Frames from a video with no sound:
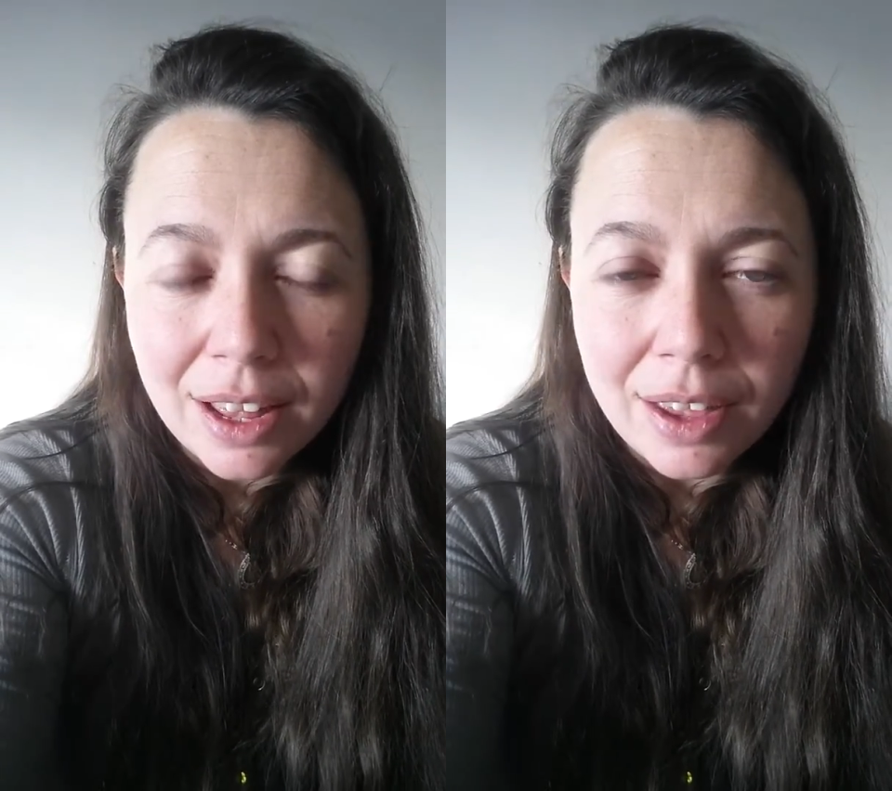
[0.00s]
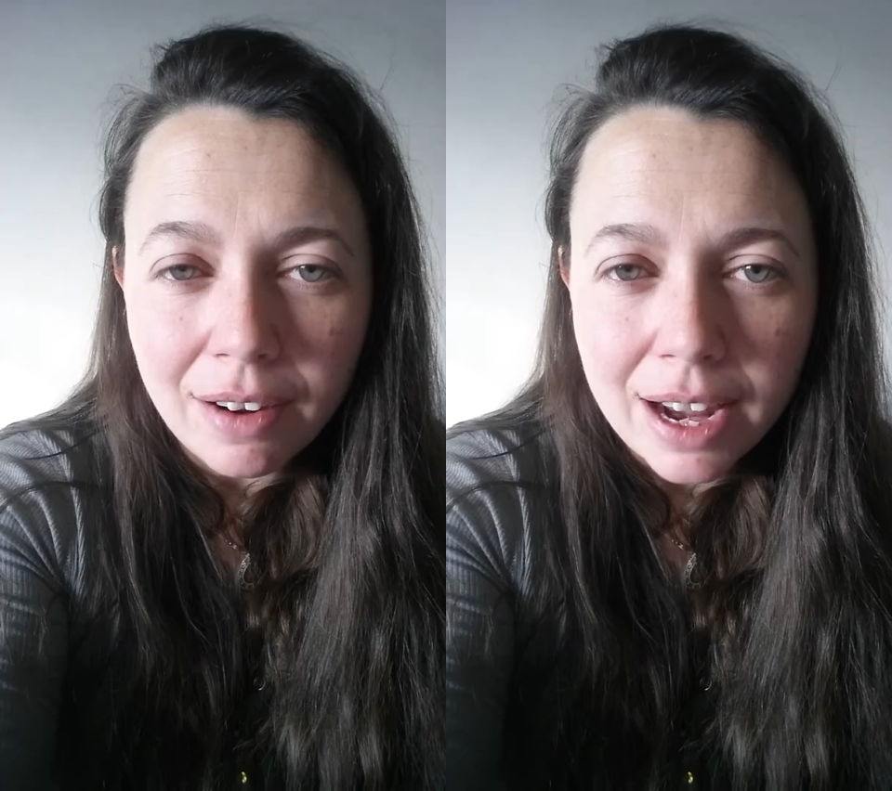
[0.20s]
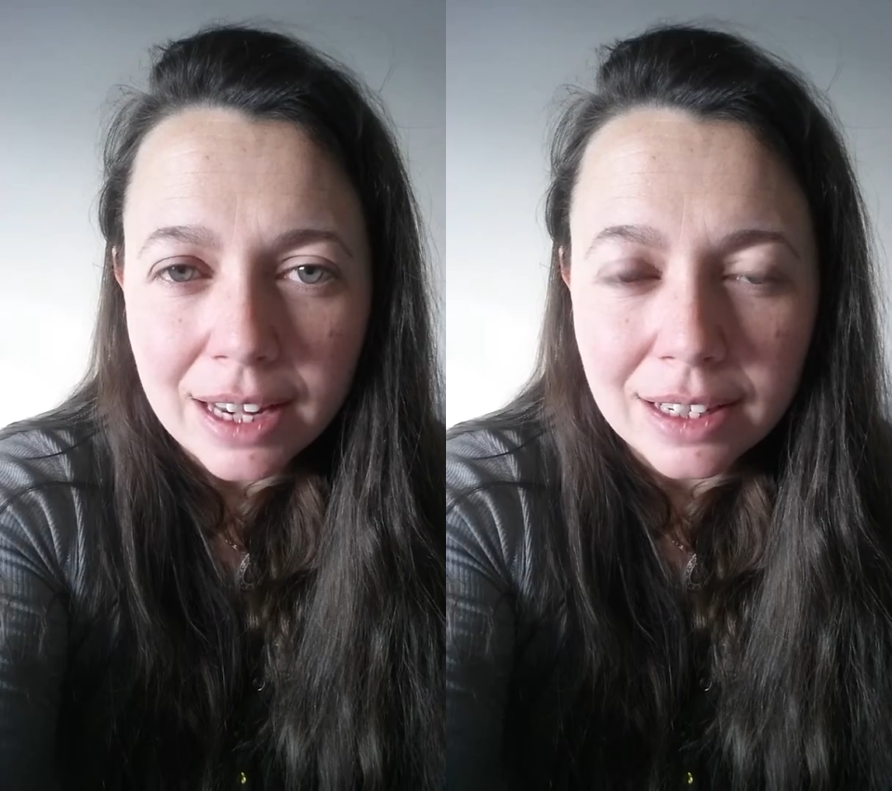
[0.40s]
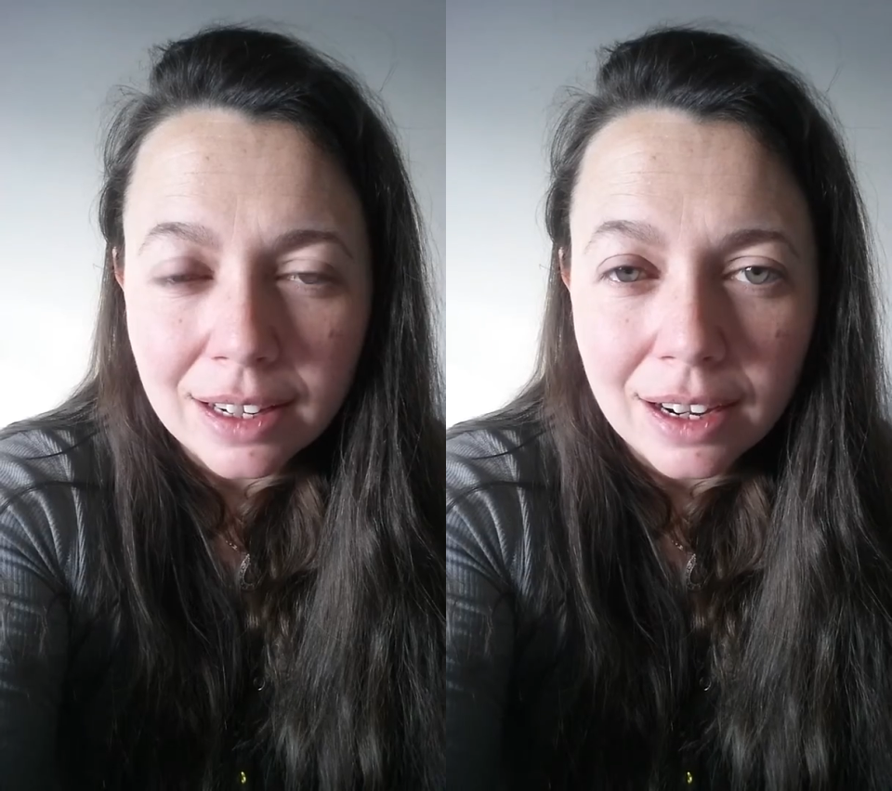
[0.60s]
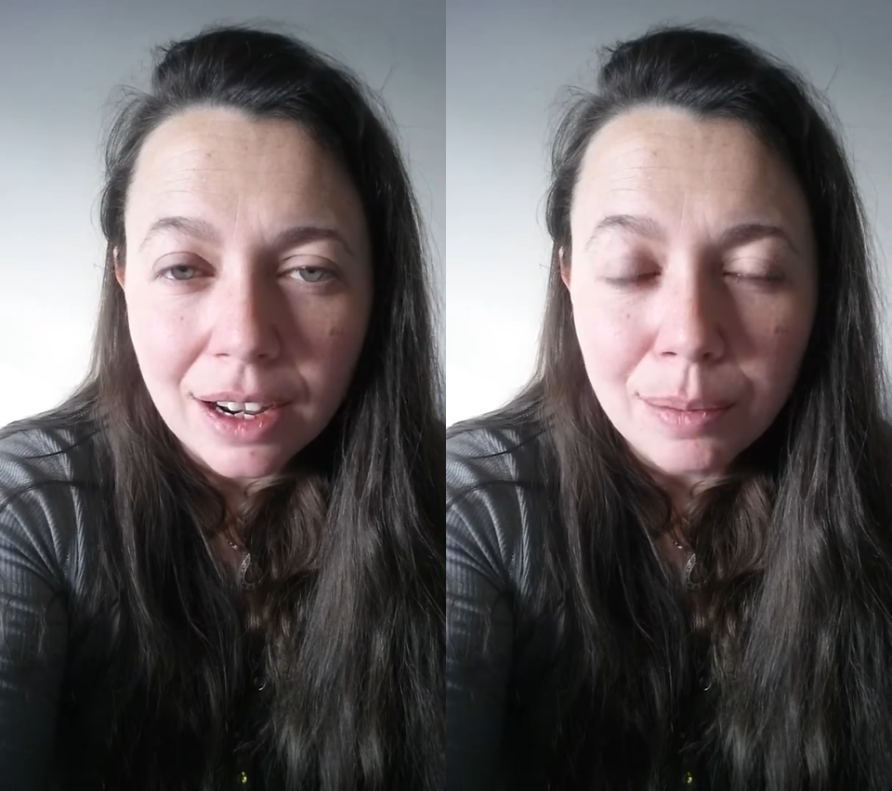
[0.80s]
there
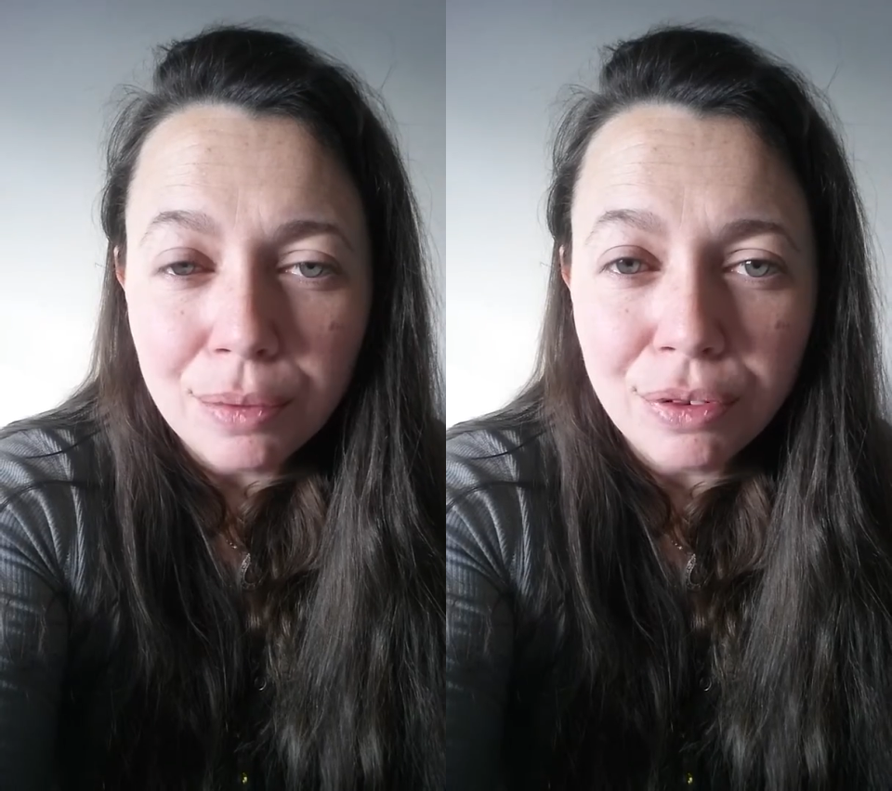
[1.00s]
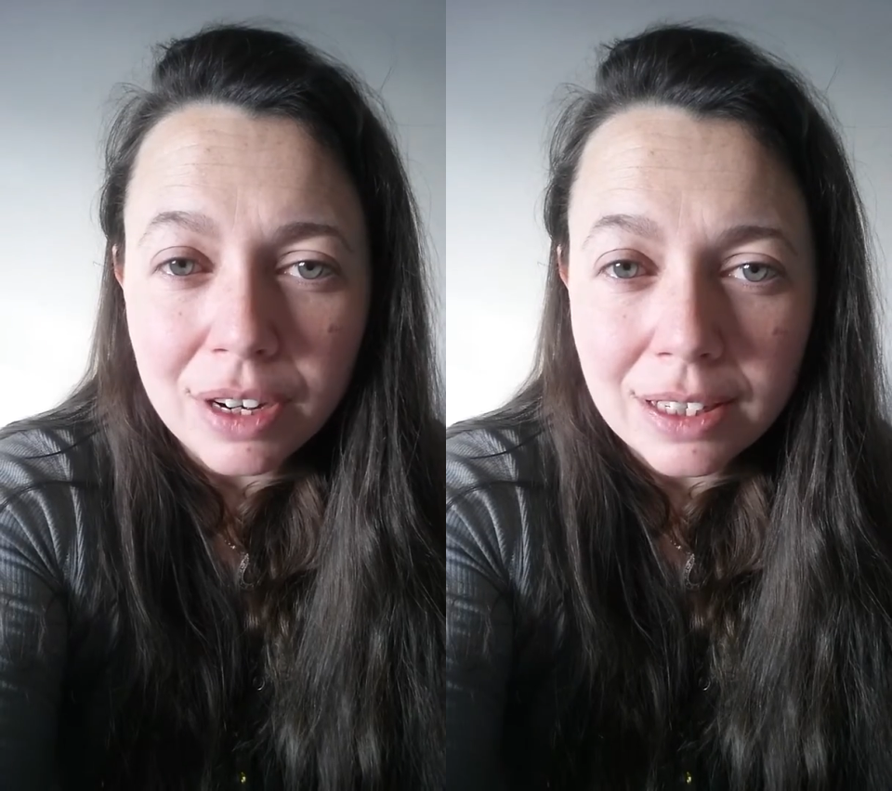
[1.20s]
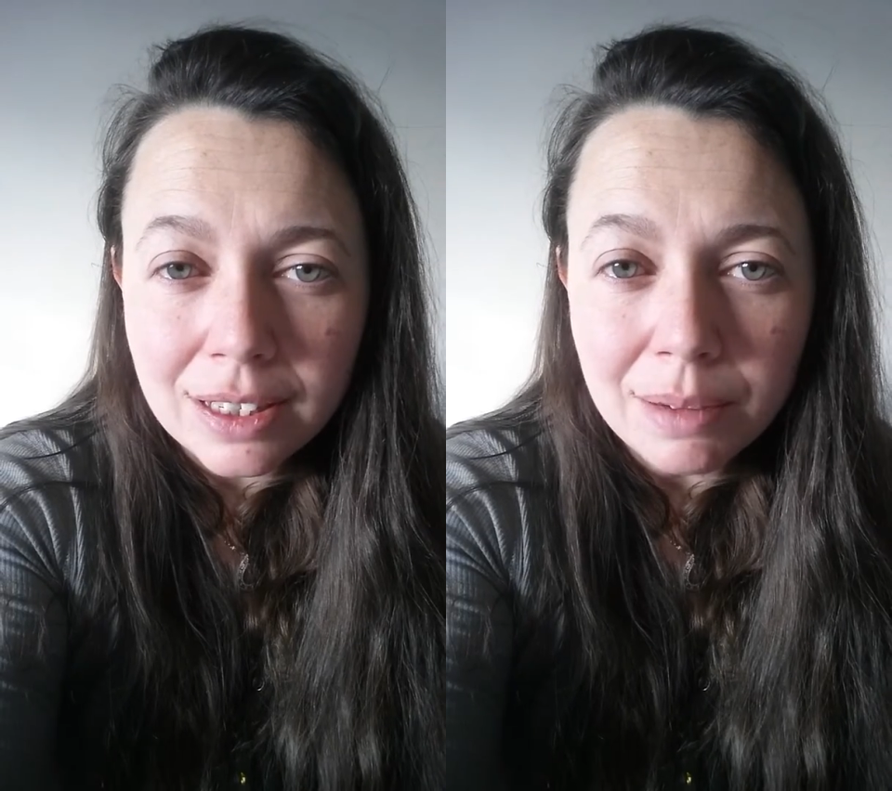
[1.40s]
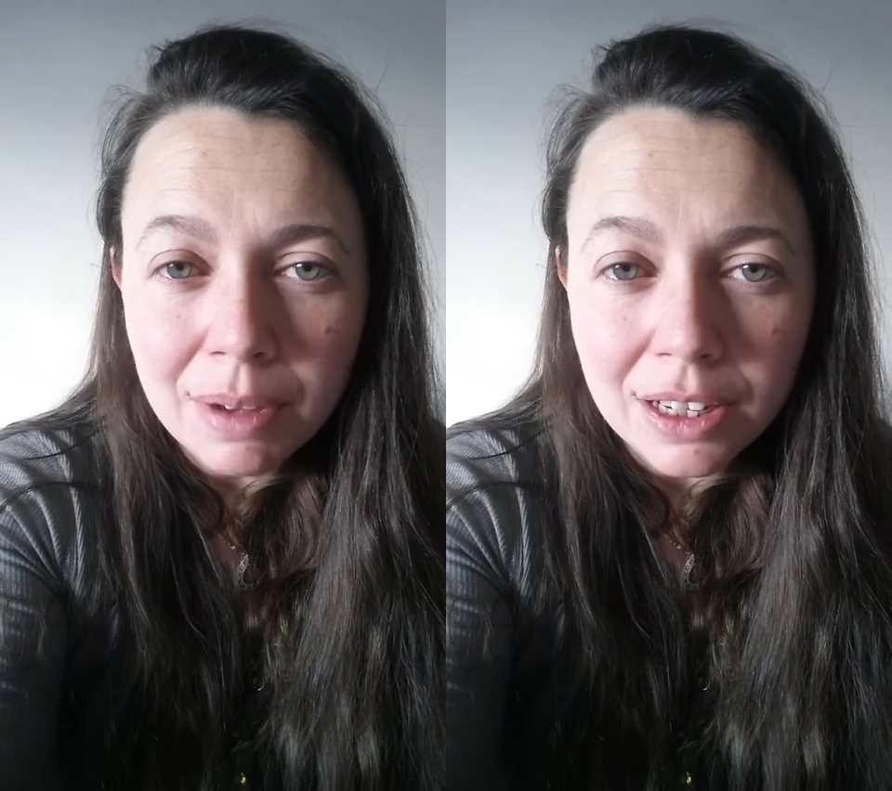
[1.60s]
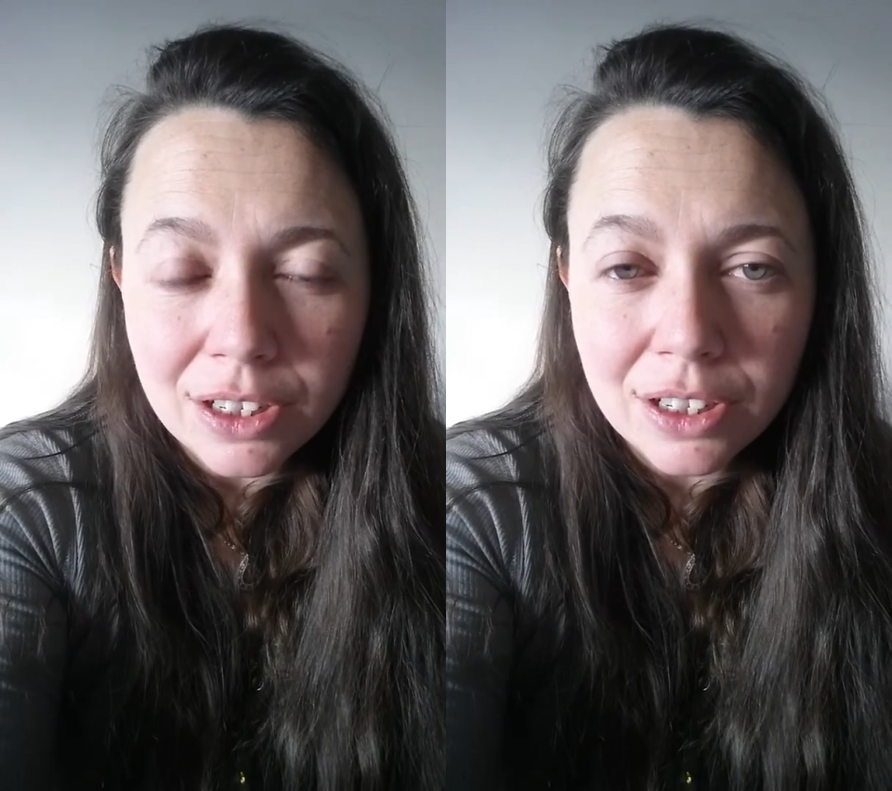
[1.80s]
is pretty
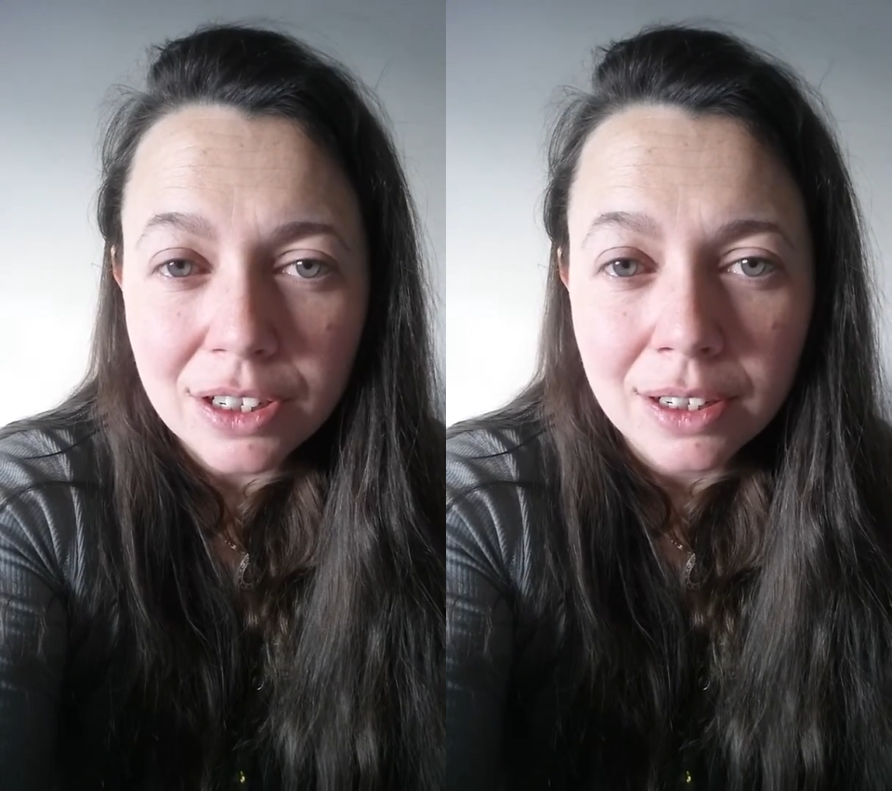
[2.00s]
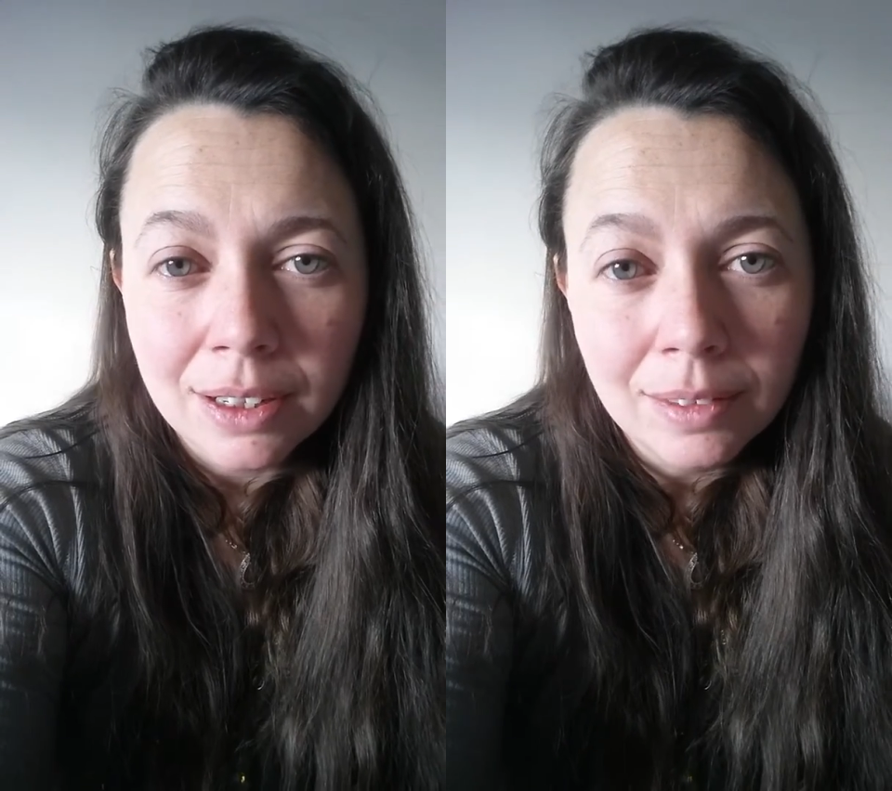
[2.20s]
much